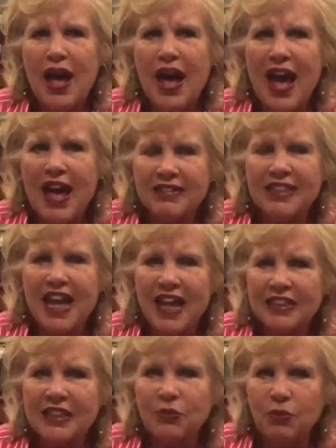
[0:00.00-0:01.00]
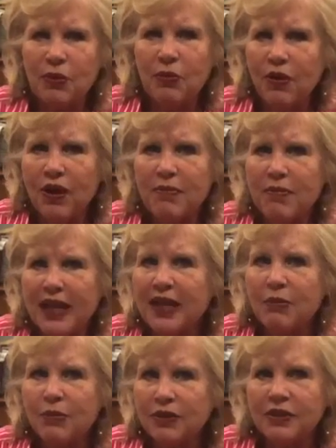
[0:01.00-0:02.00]
how talented we were at
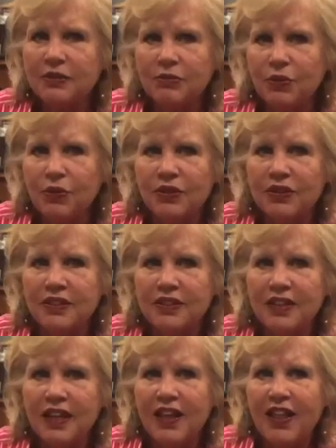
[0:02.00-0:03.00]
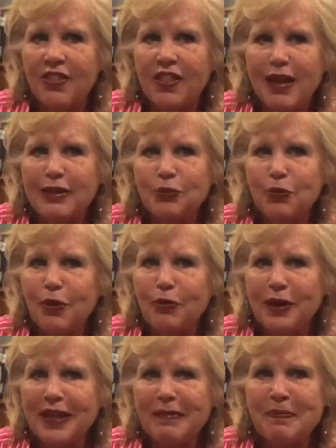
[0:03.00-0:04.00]
making bulletin boards. That's where
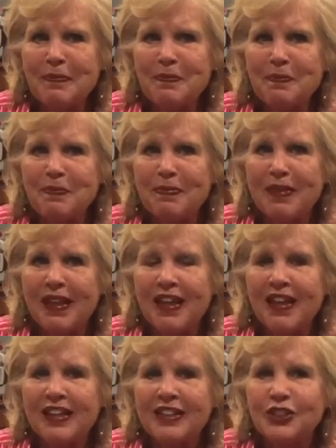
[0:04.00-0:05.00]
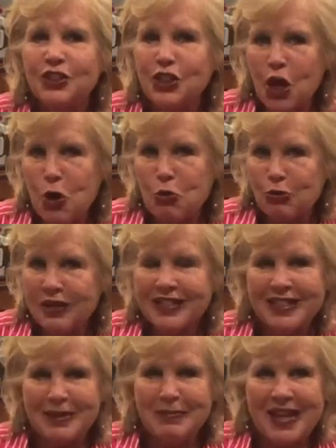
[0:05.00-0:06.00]
we shown
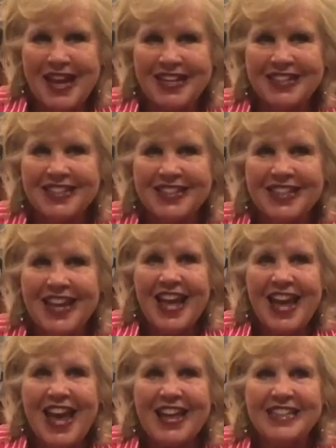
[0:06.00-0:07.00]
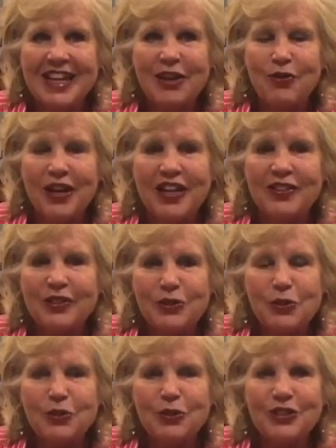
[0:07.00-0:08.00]
some days and decorating the
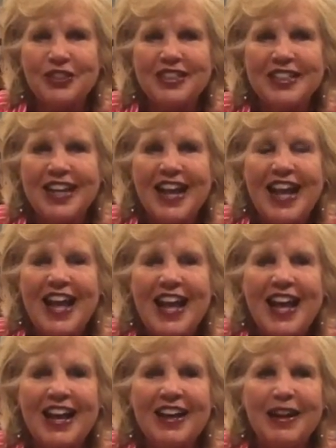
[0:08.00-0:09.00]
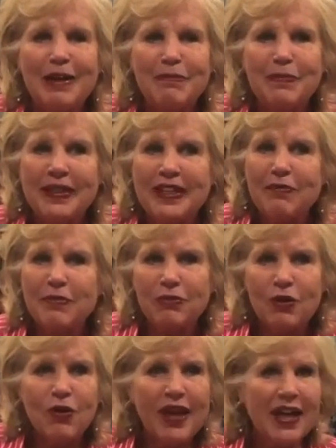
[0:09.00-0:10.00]
doors. I uh, believe
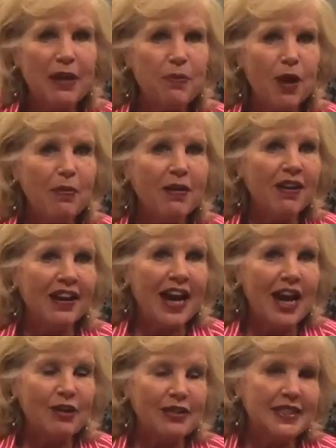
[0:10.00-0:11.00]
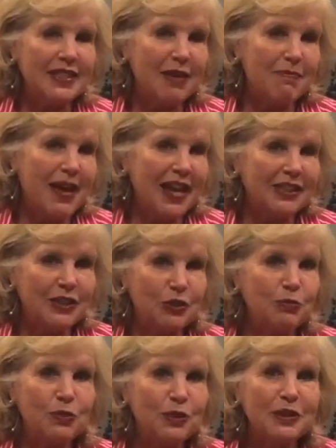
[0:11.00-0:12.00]
Monroe County probably ought to hire us to come back to
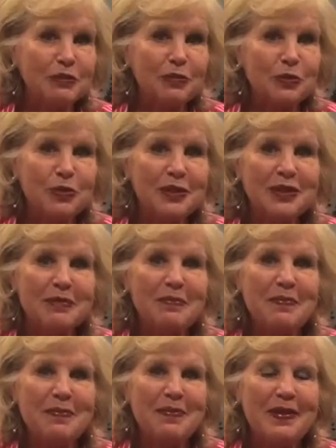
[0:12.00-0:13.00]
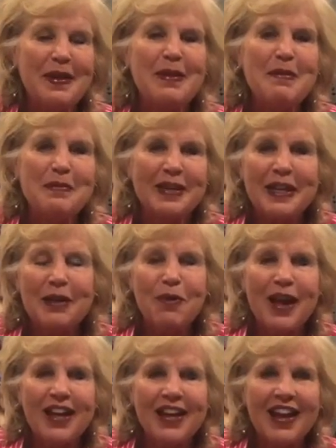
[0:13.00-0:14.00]
do bulletin boards. But
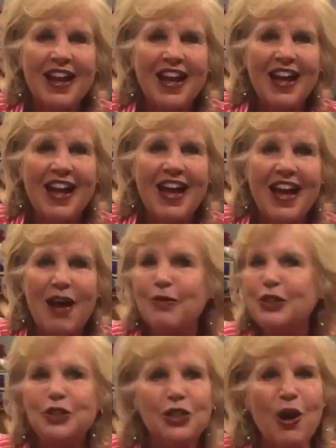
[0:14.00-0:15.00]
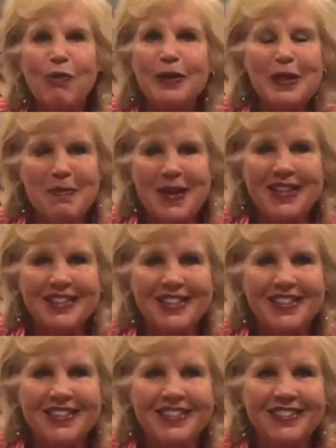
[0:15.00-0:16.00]
anyway, I wish you only the
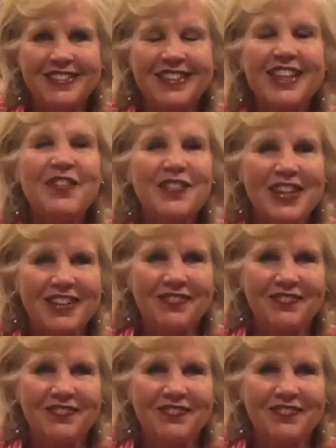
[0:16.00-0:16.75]
best. Love you.